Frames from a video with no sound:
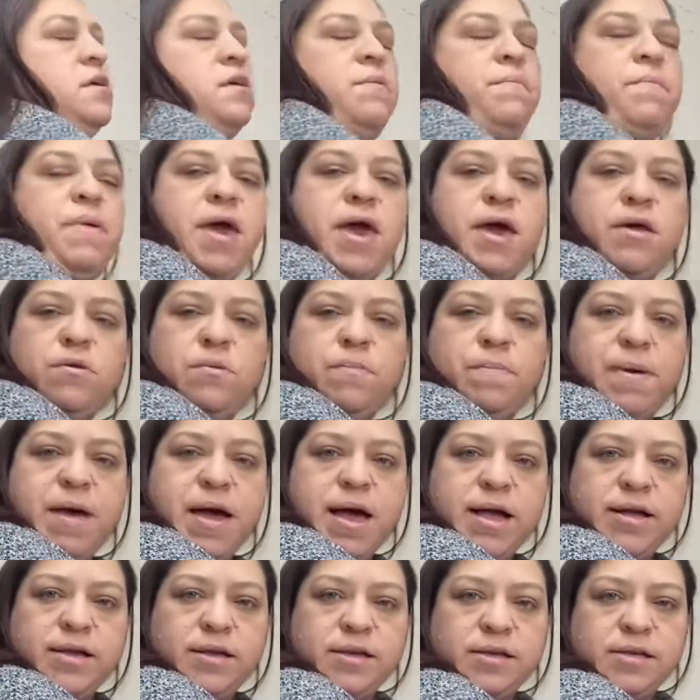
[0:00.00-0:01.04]
panel
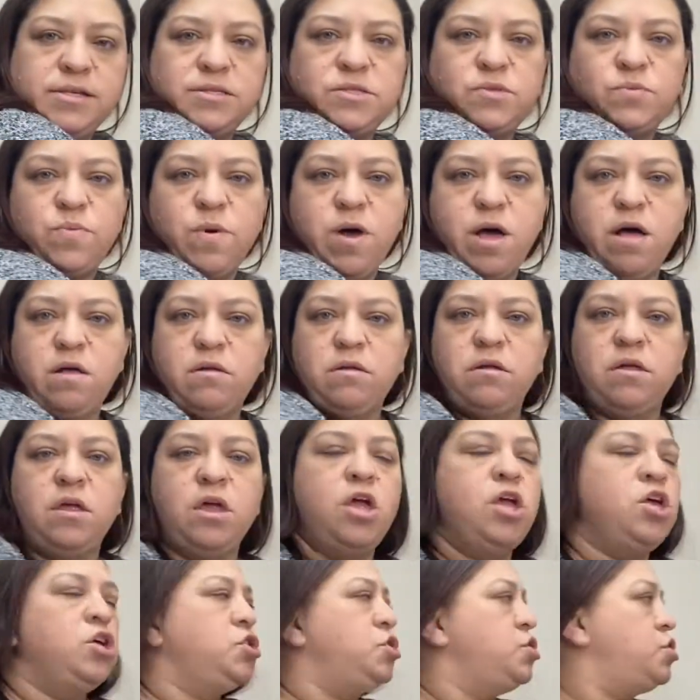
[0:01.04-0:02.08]
back as well.
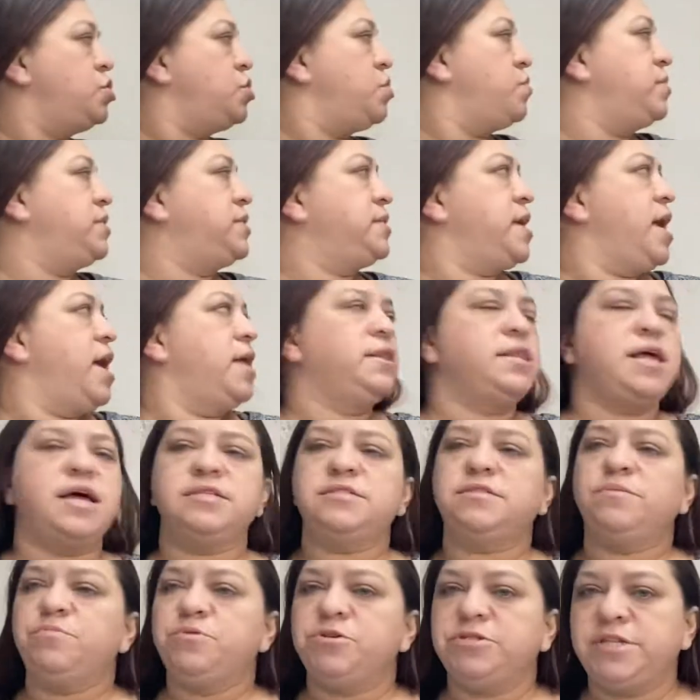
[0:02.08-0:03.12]
So it's got
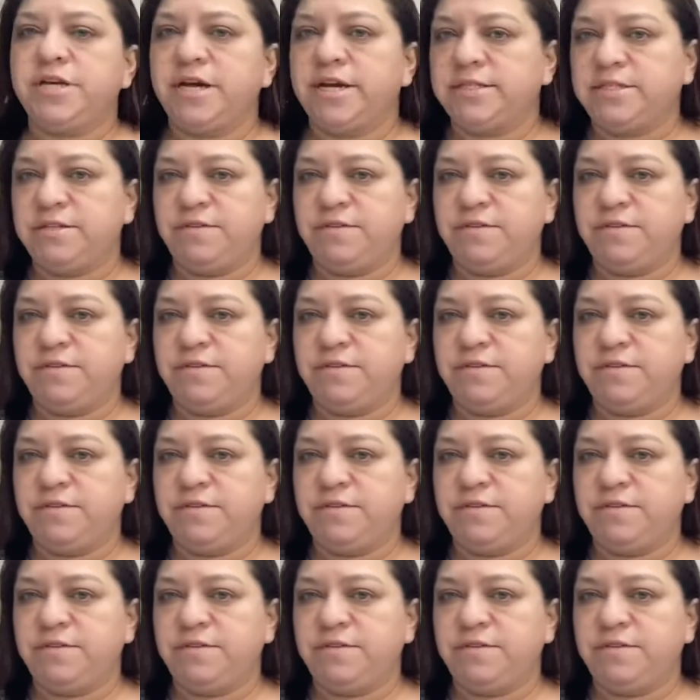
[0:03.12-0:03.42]
lots of protective